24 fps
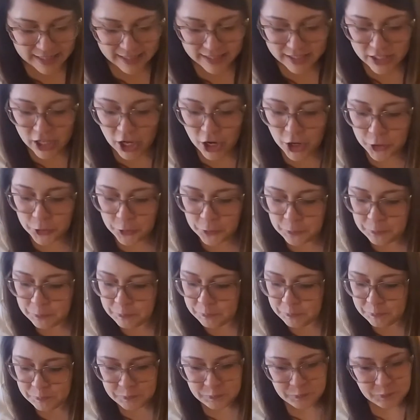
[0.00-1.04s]
So
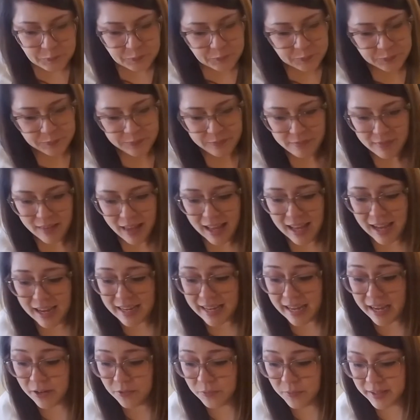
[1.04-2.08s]

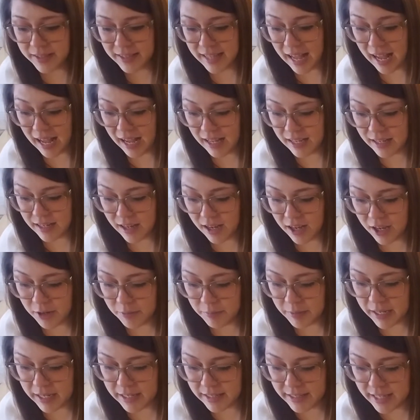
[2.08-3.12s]
again, with
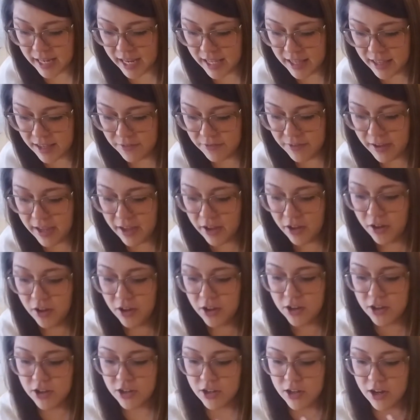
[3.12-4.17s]
that, take the
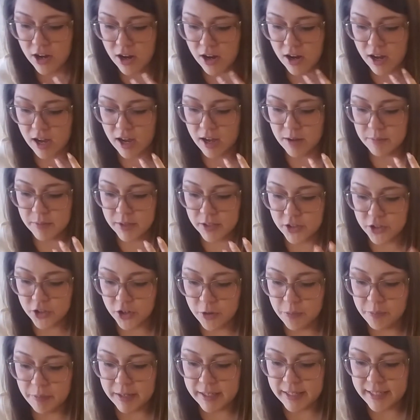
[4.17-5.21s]
veil,
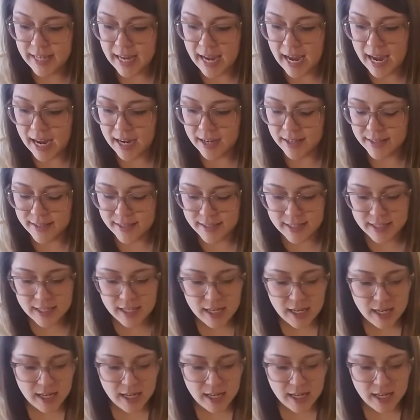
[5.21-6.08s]
serpent taxed.